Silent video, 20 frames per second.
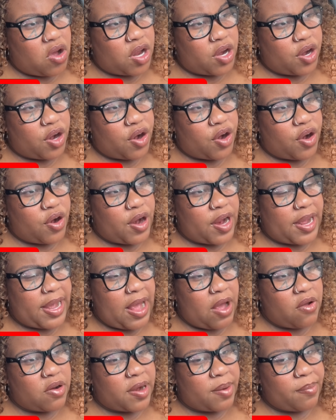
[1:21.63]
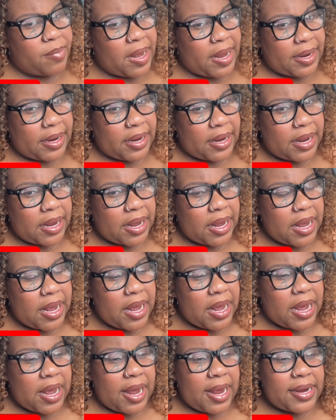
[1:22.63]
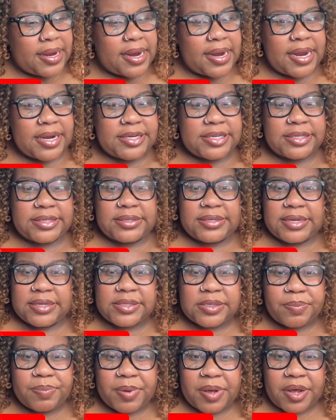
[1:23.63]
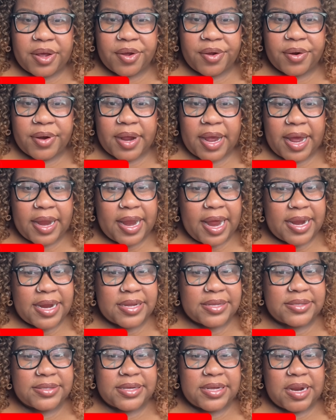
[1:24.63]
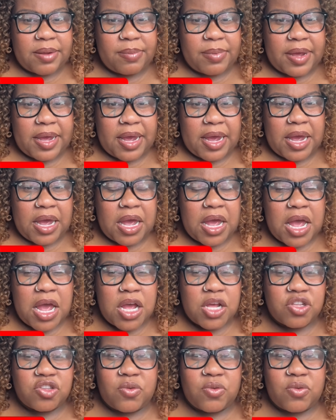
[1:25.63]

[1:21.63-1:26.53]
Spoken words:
to her and counting the money, and then they just disappeared, and I didn't see them again.